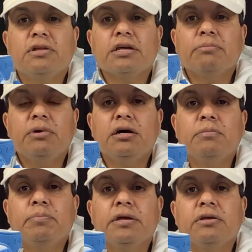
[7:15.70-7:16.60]
in my
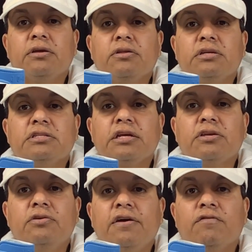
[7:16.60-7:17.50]
opinion, it's
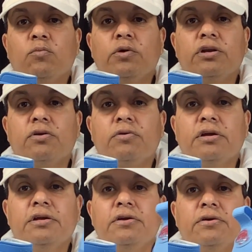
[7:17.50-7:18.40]
like you have the winter
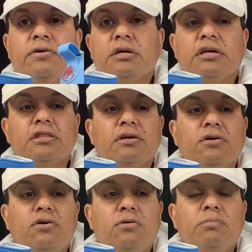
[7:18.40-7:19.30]
right here in the
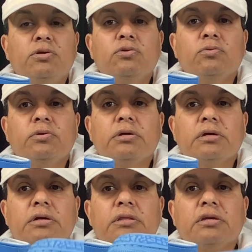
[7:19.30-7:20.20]
all blue,
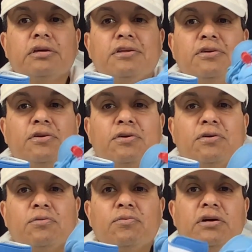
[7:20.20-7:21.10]
and then you're
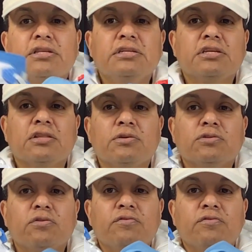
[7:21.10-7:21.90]
gonna rock these other ones over